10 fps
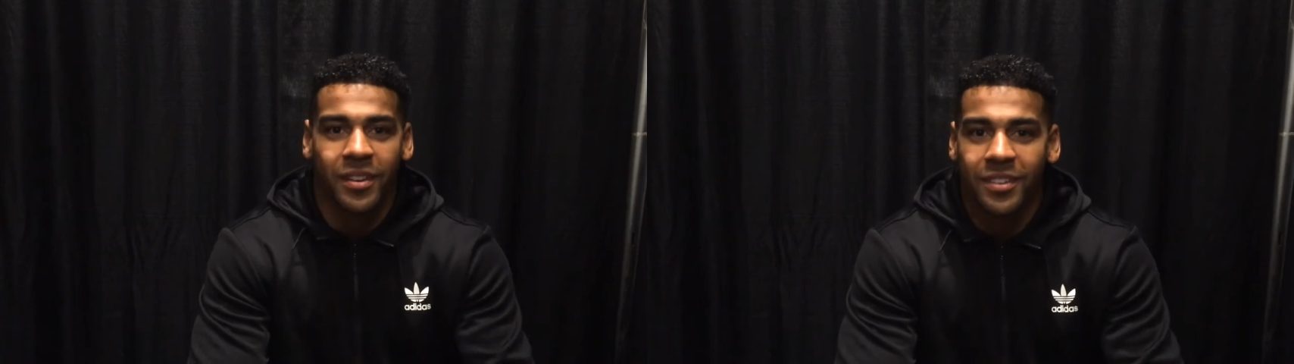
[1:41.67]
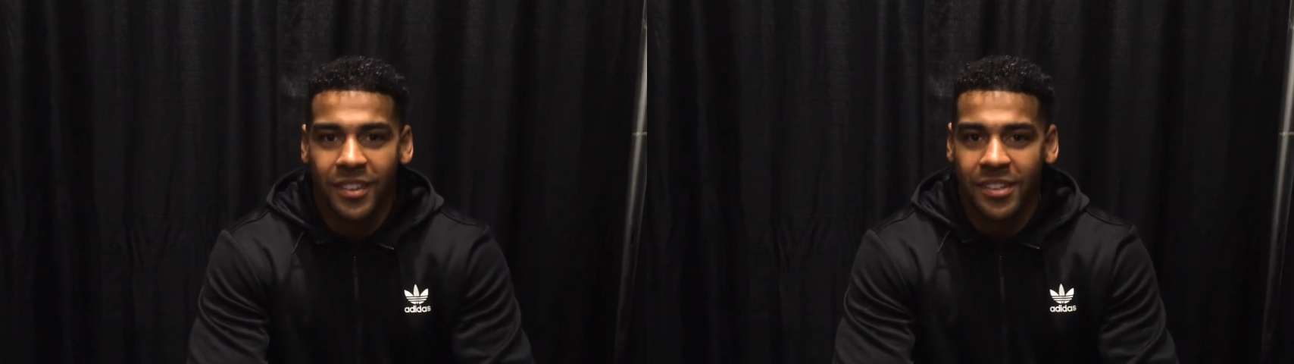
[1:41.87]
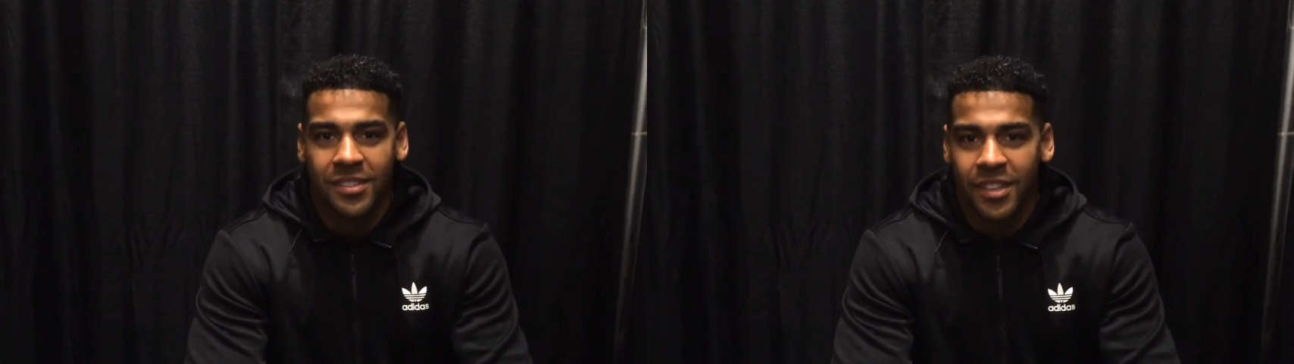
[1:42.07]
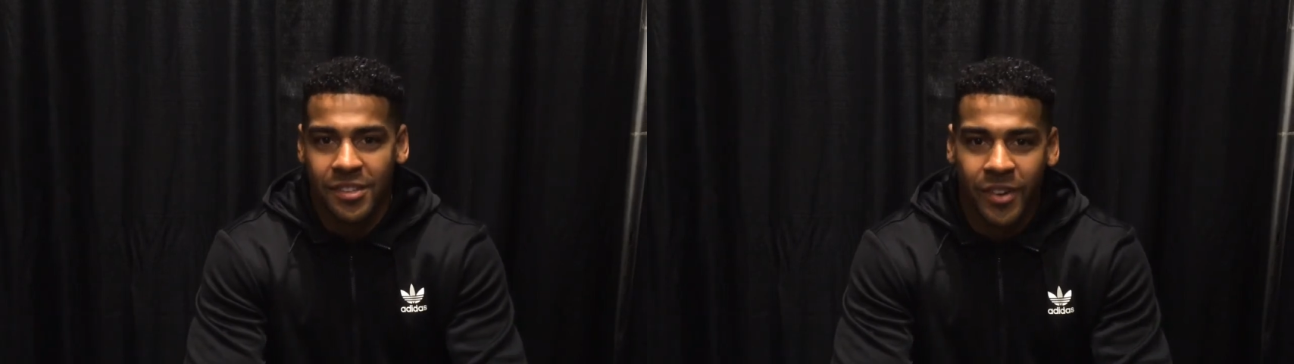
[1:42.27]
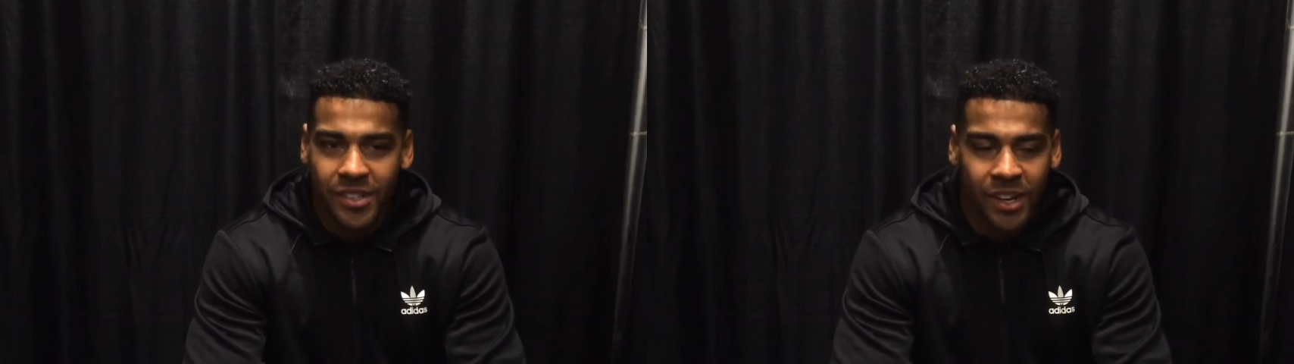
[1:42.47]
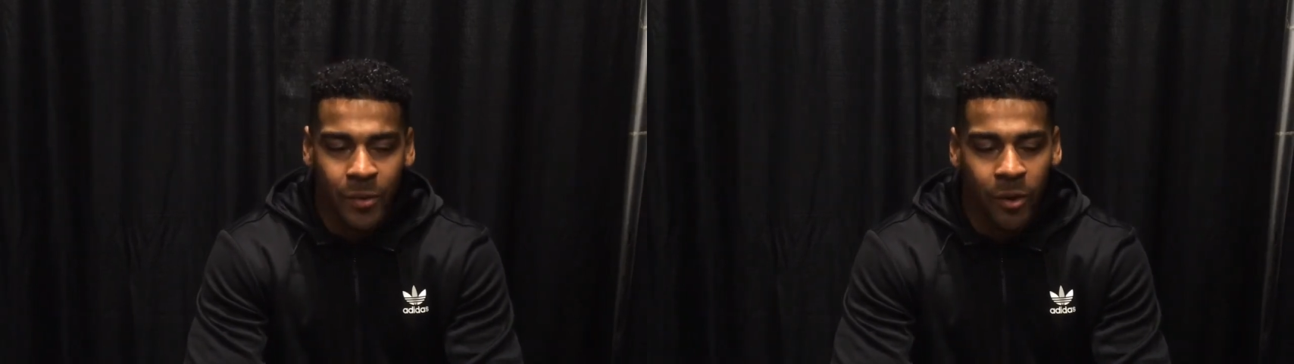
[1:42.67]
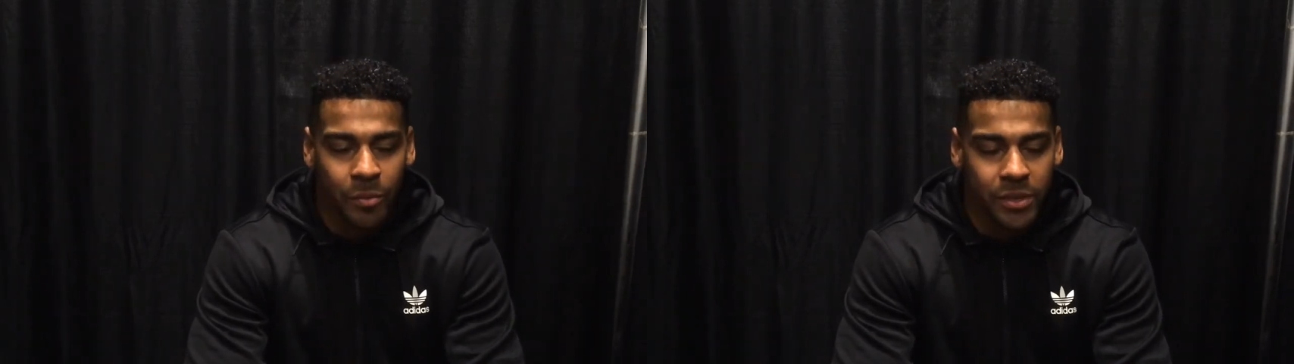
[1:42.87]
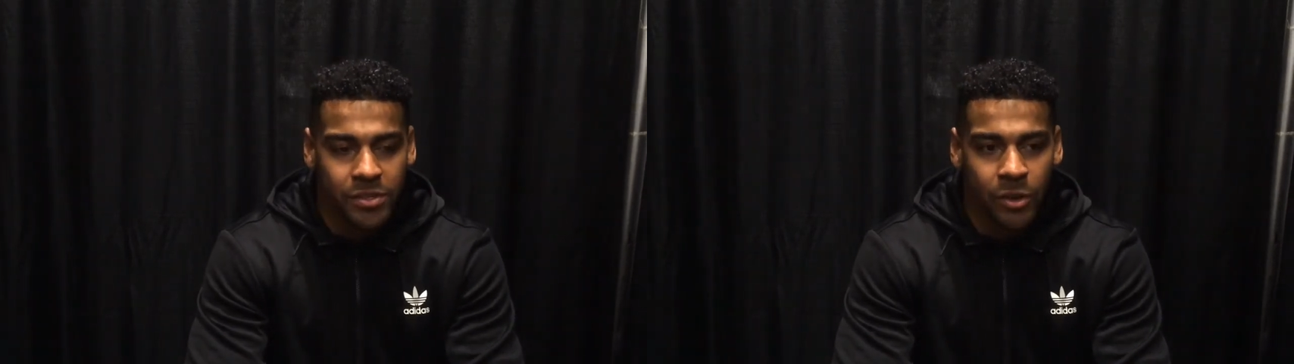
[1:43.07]
It doesn't resonate well
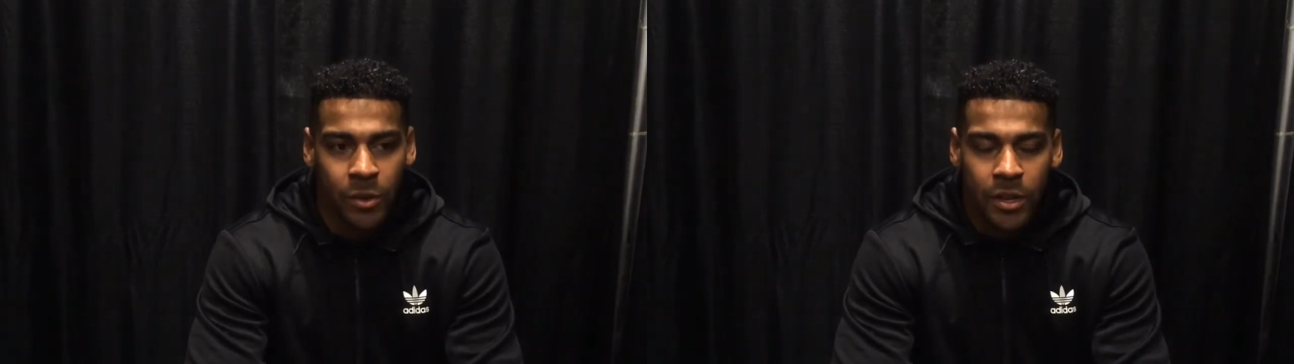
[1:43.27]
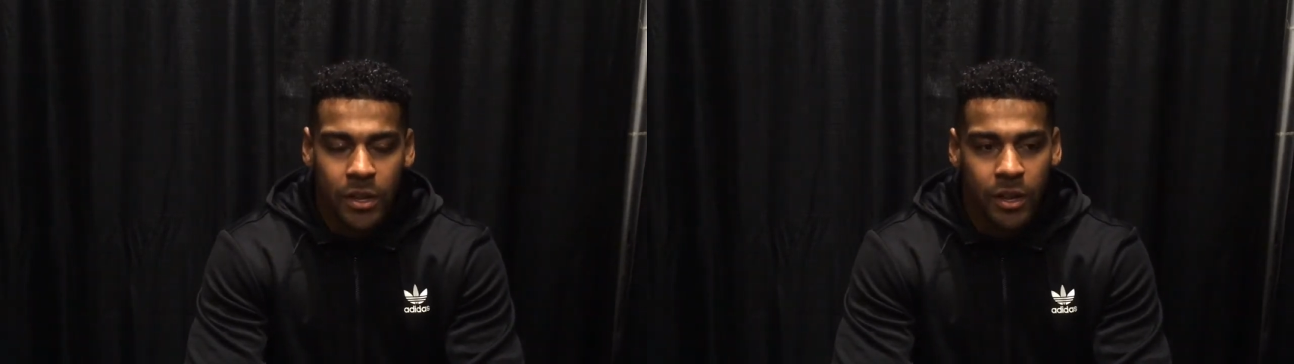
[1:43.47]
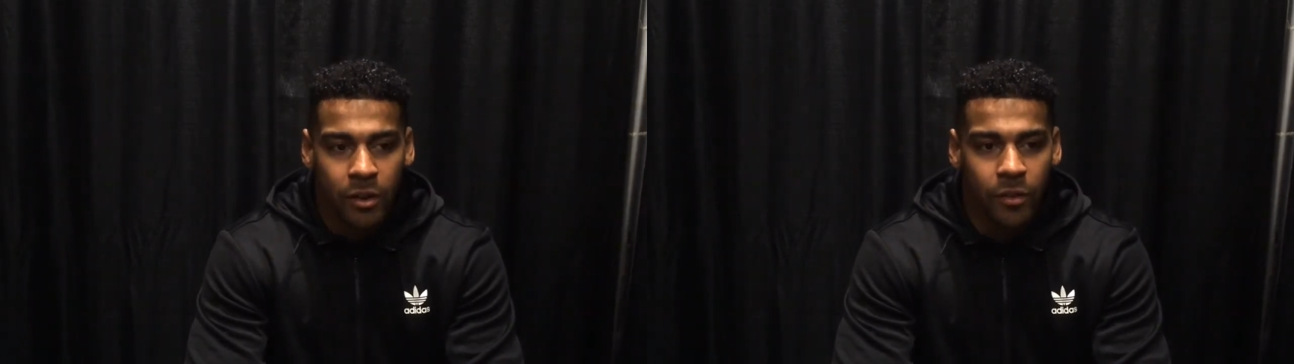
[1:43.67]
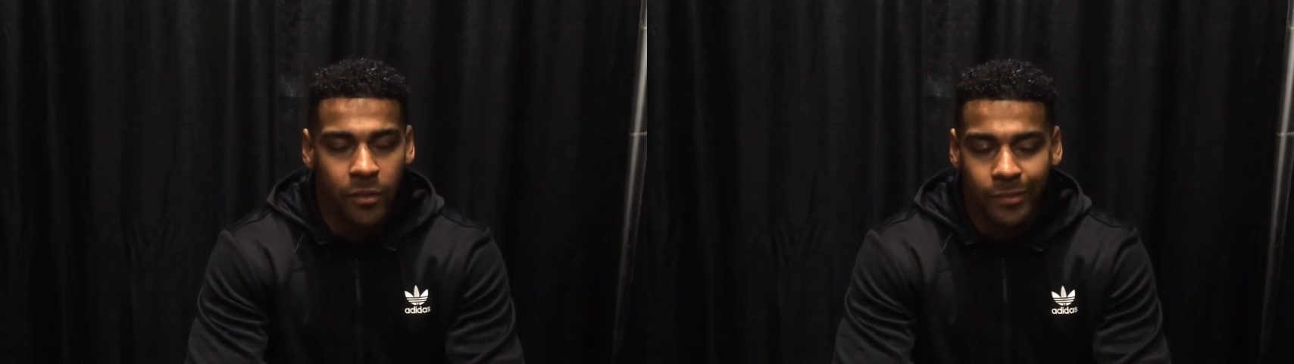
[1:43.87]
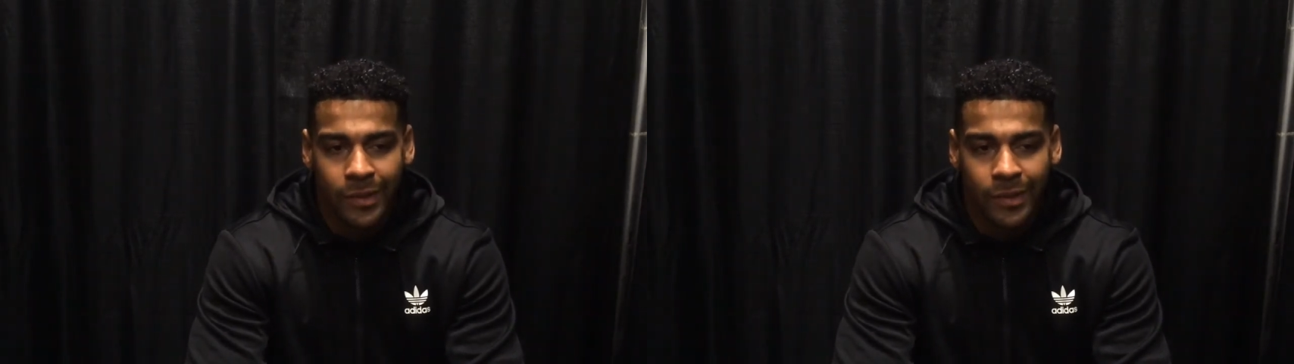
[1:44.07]
with me. So, you know,